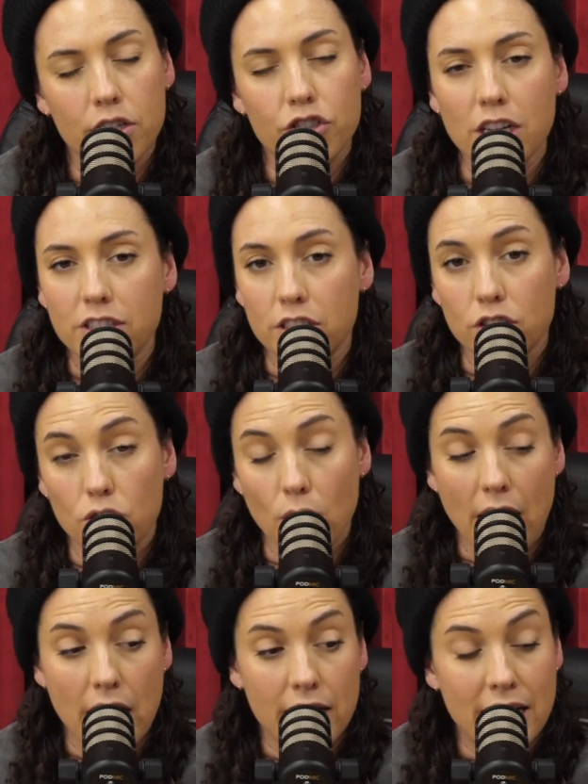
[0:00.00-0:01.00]
Justin's
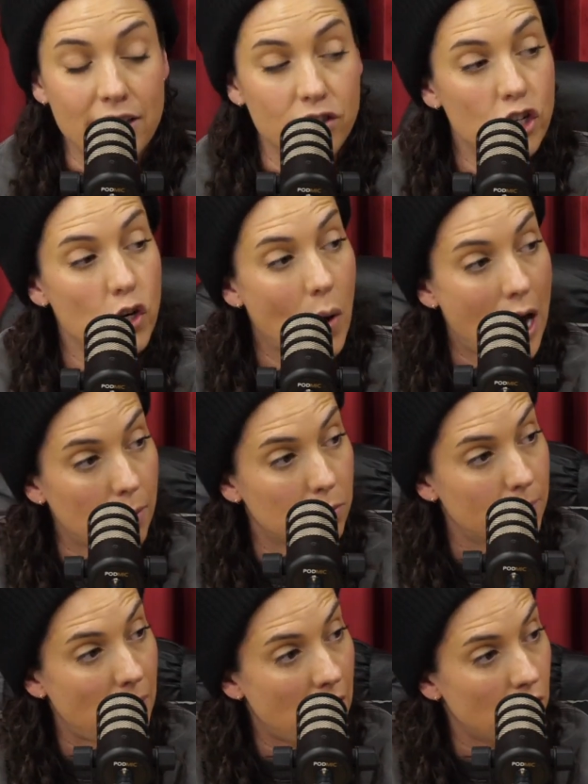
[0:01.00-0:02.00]
great. He has a new
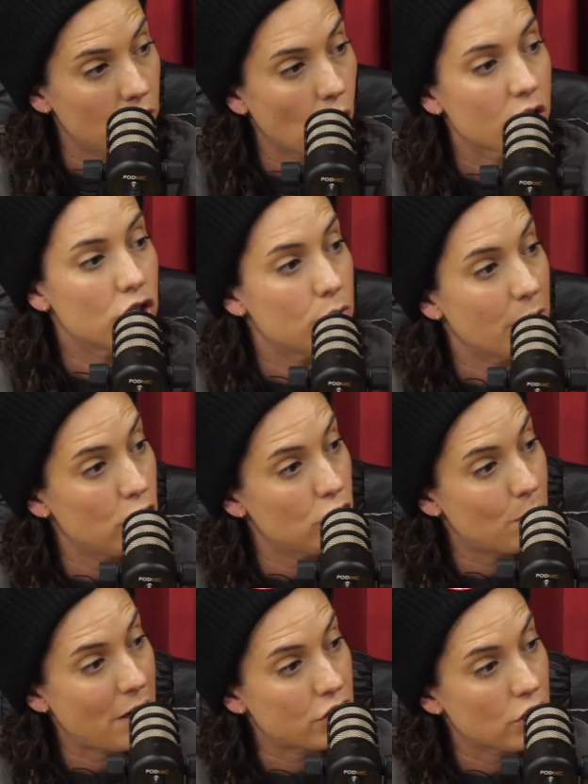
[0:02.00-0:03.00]
album out, a new
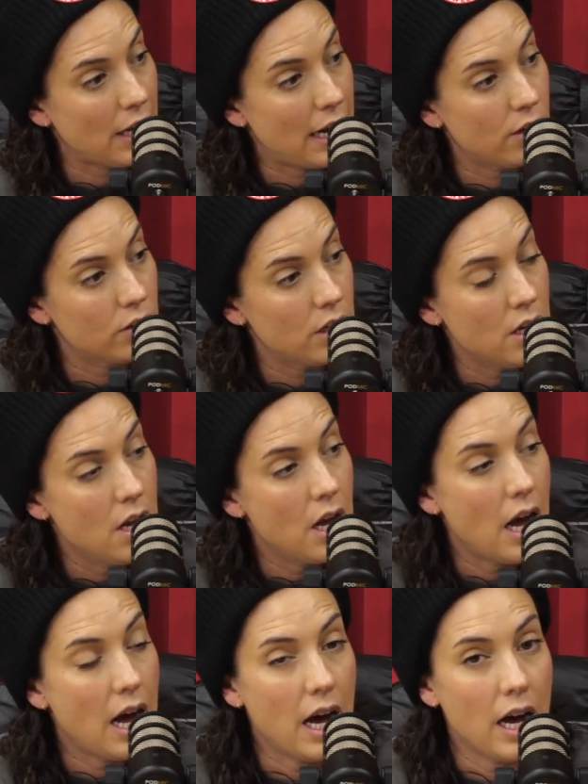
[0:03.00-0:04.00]
special out.
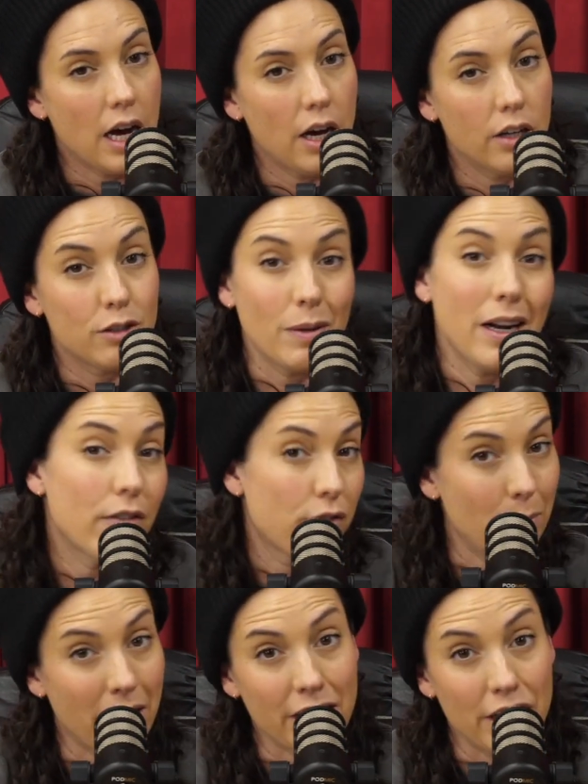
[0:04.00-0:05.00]
Mm-hmm. It's been out for
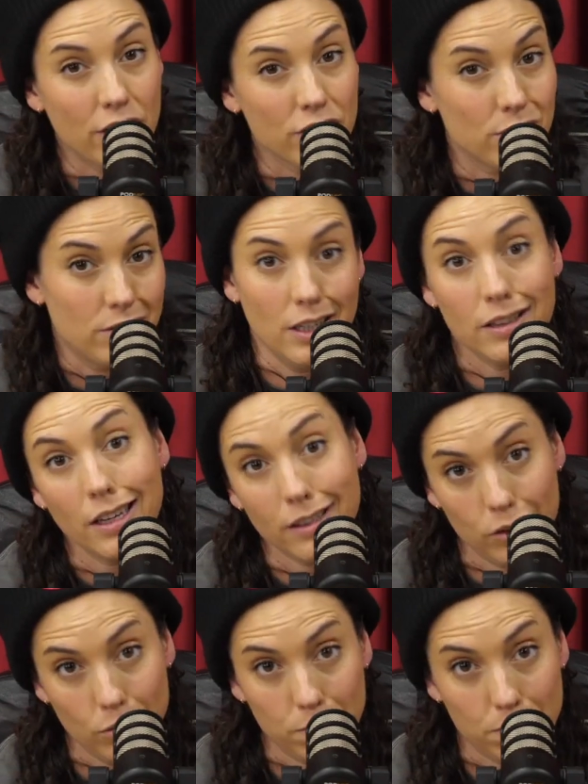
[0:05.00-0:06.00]
about a year, so it's not that new,